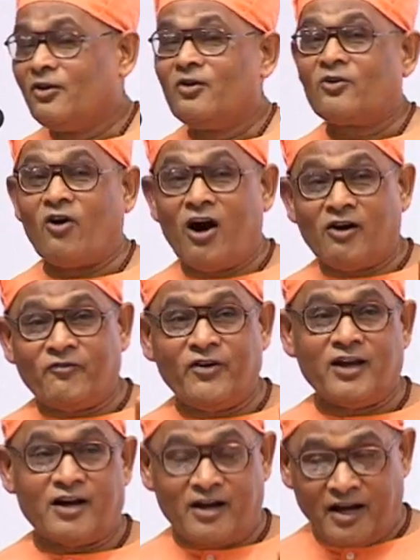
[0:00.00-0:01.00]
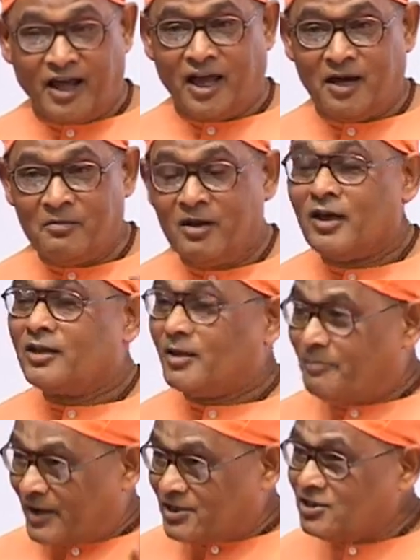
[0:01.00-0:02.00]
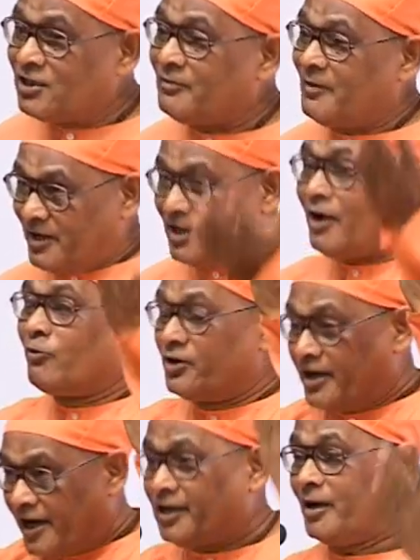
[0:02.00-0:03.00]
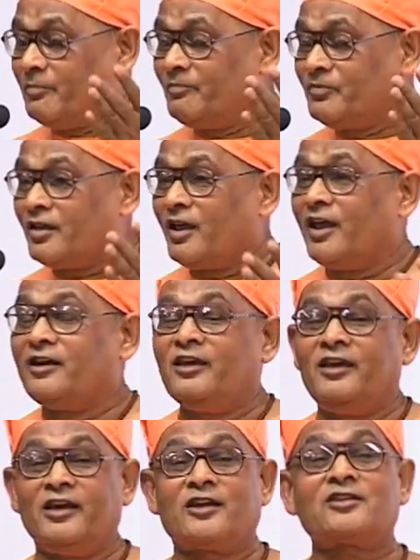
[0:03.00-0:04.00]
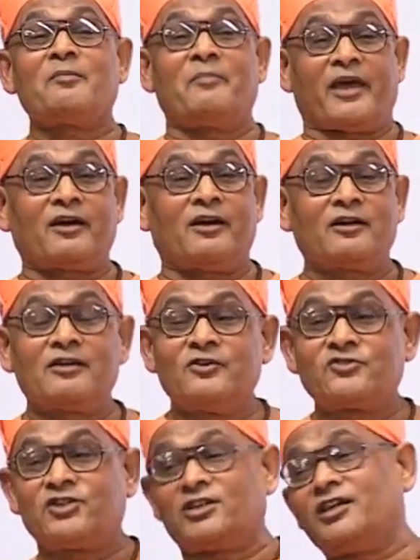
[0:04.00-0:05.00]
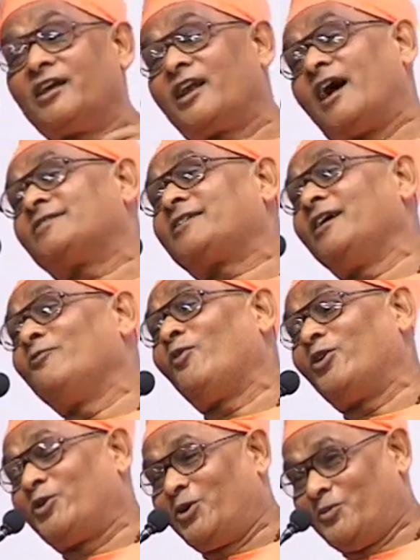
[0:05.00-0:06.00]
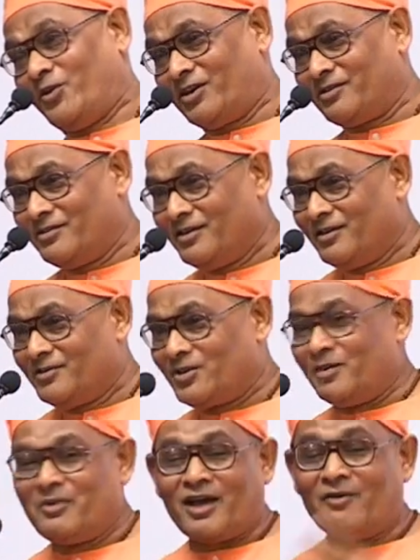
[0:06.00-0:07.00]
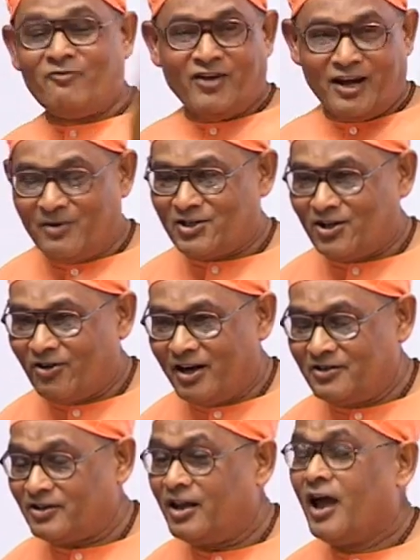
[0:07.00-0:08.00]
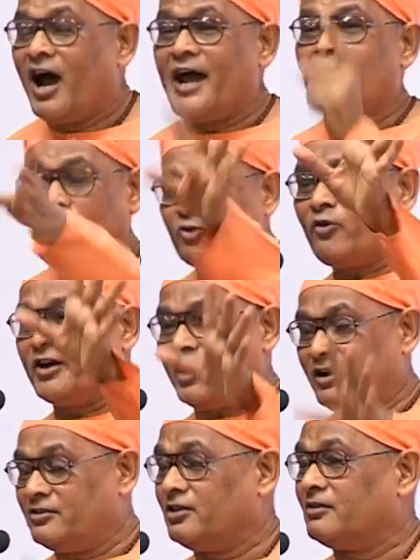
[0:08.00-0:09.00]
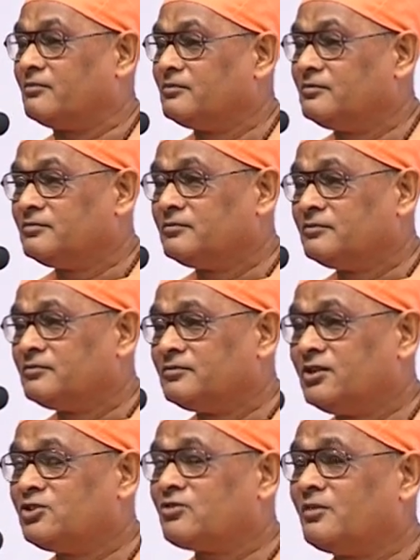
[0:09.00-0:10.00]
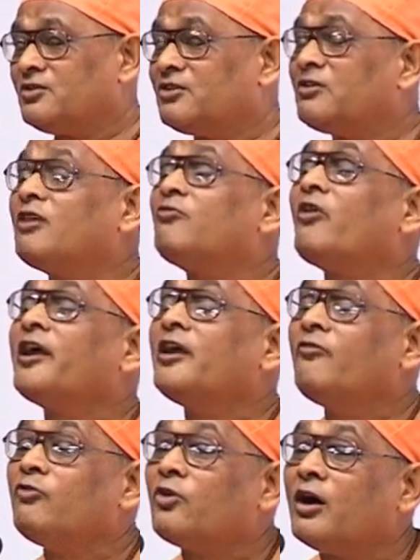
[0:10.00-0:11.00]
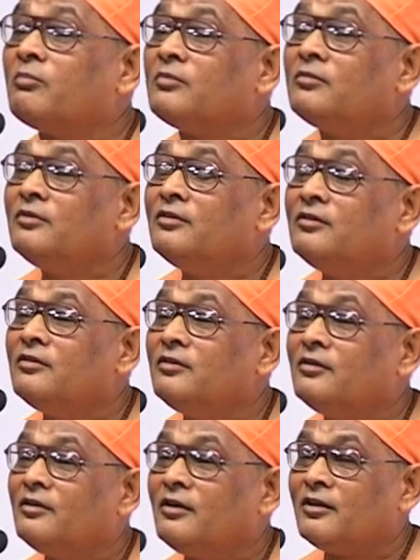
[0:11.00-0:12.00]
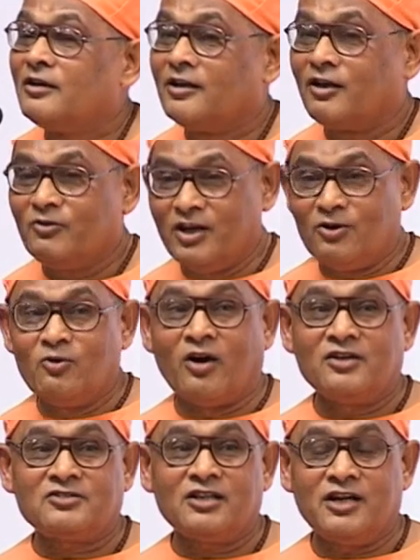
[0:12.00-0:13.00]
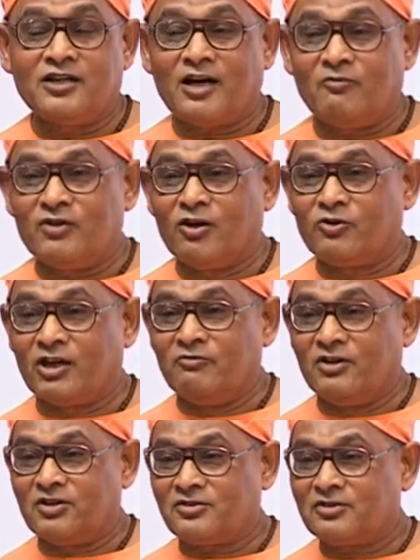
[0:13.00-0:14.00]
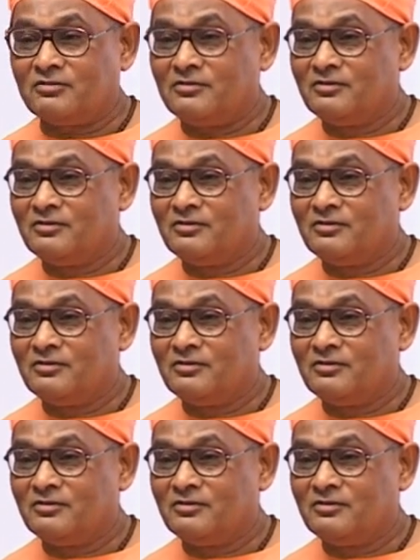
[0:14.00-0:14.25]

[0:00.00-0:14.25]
Rockefeller name, the President of America would get up and hear the beggar sitting and asking, what do you want? So he became very much annoyed. He said, I don't want anything. Then Swami said, then why have you come? Now he had no answer, he had come without invitation.